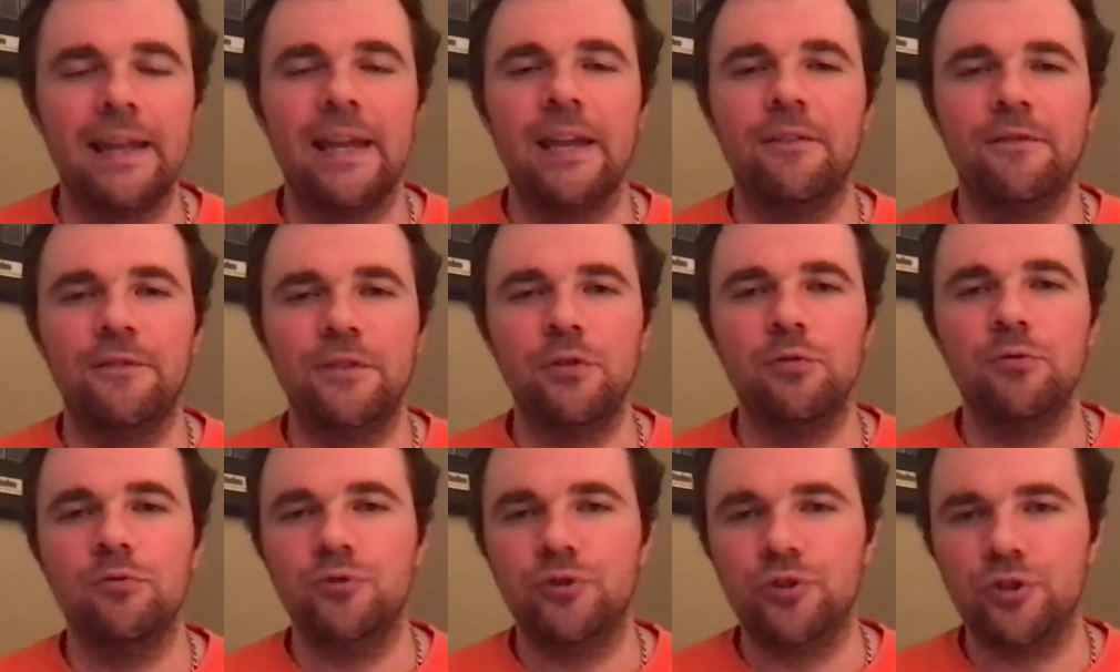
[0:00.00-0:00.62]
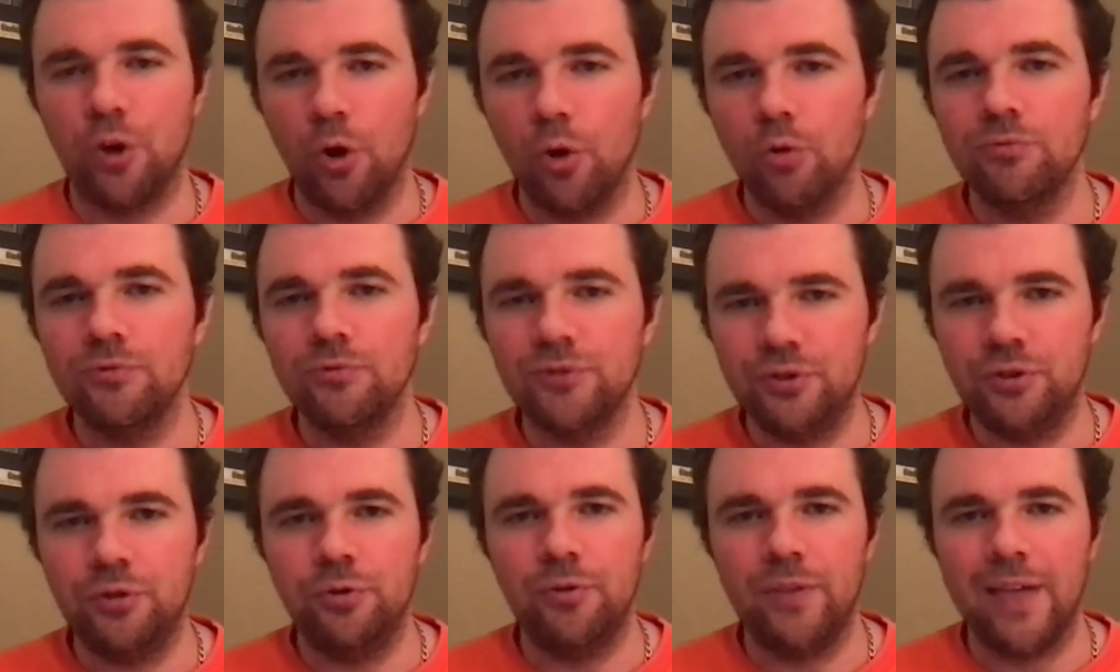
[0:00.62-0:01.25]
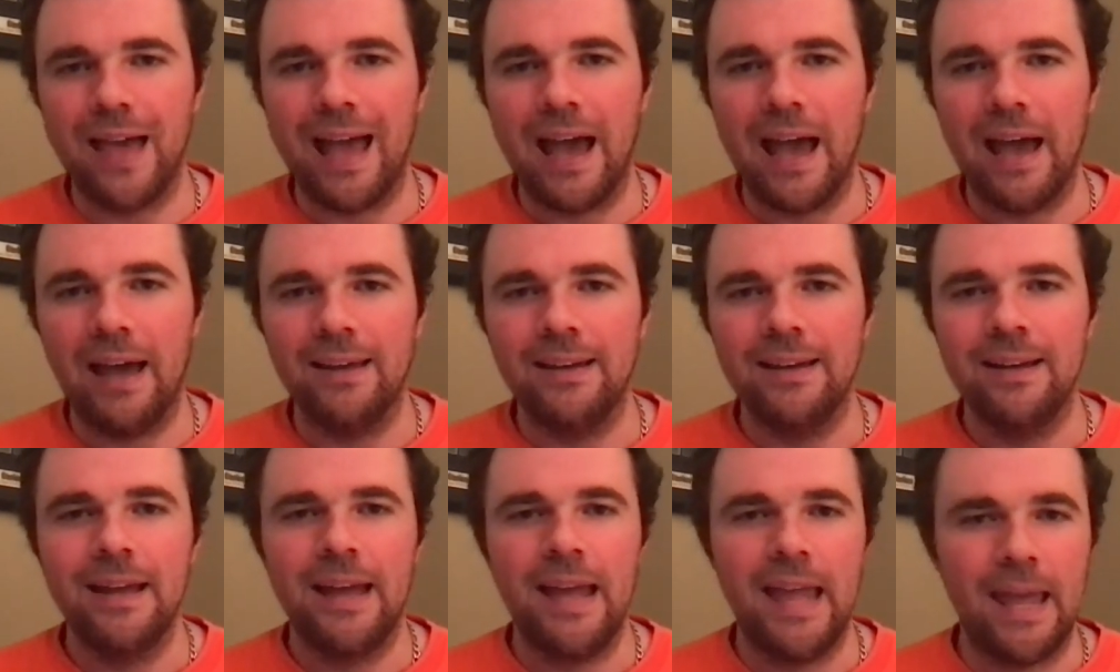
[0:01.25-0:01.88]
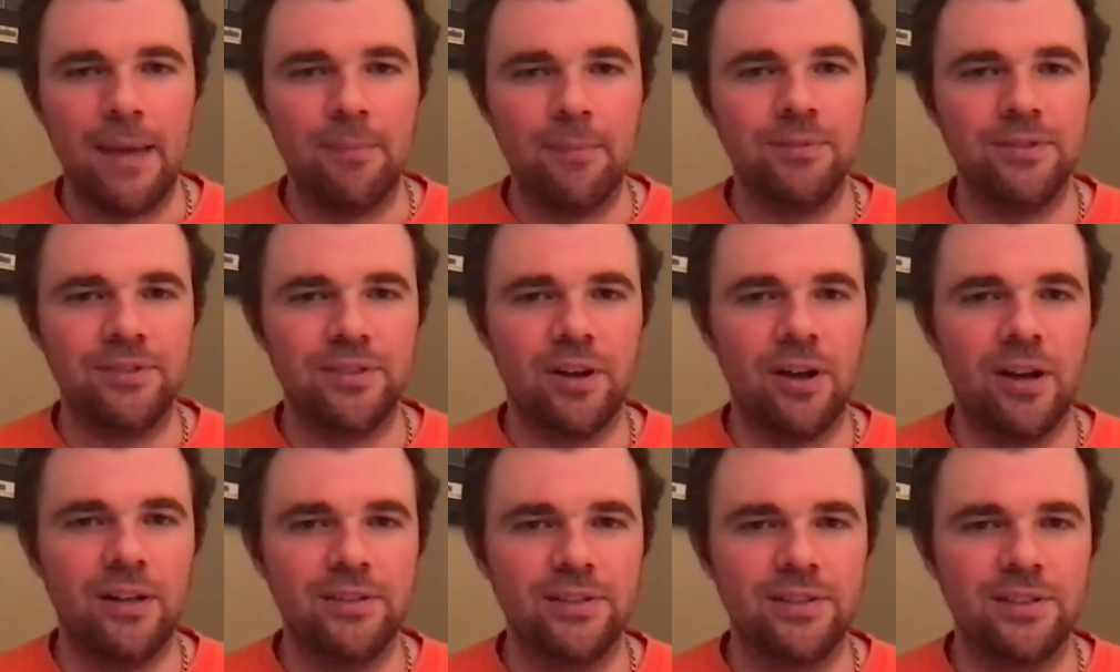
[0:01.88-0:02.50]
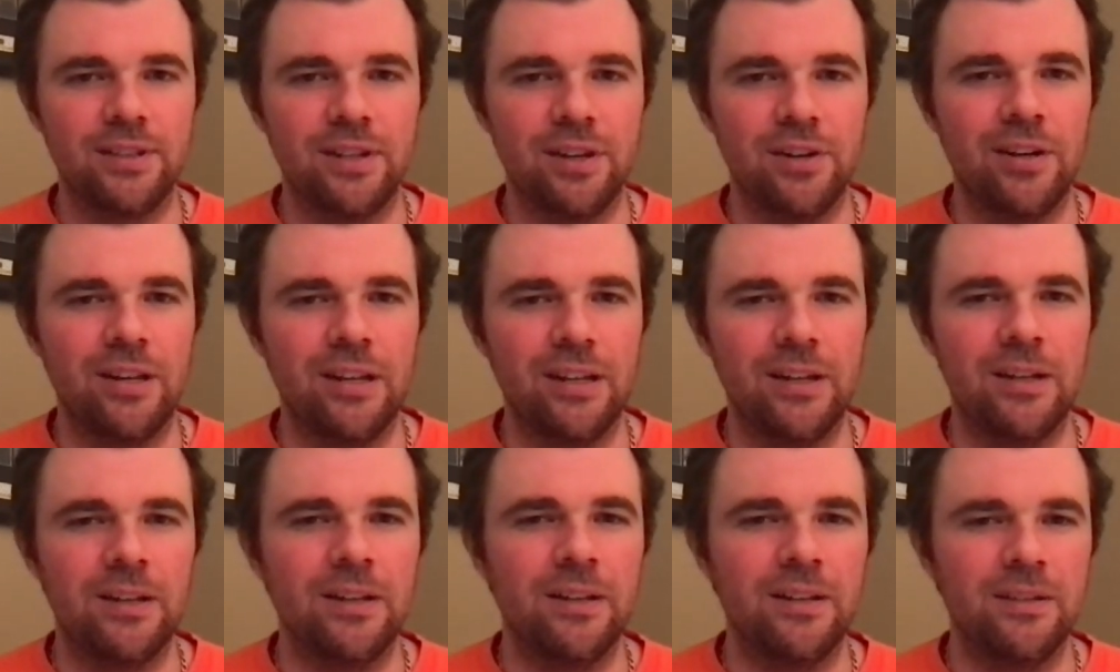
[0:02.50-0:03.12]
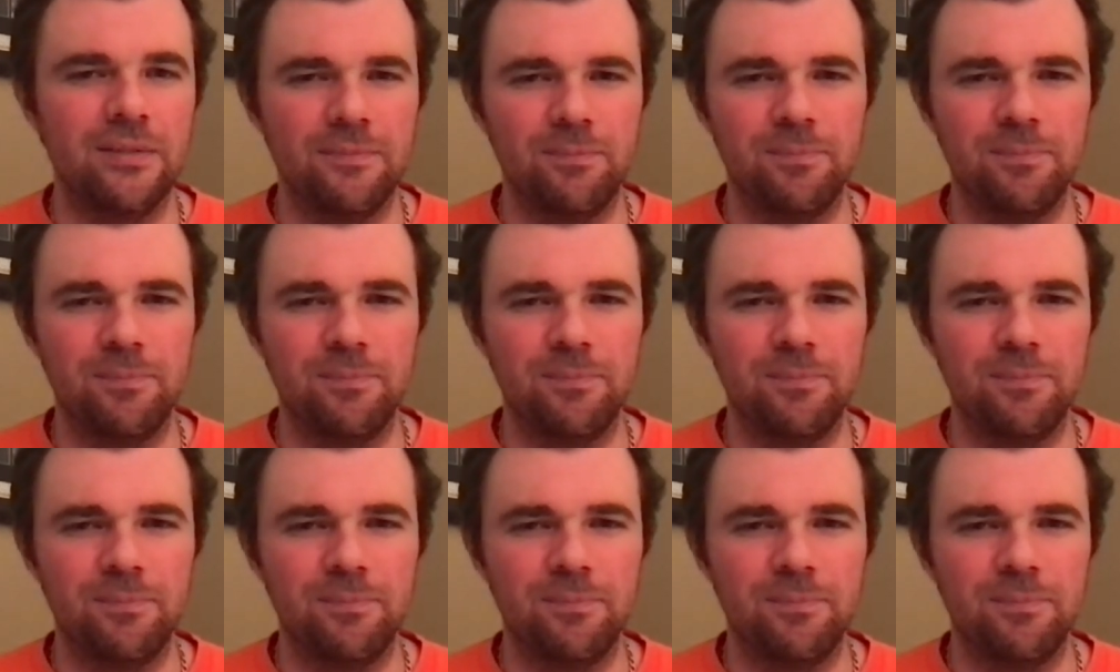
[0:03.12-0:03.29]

If you don't do that, Amazon's gonna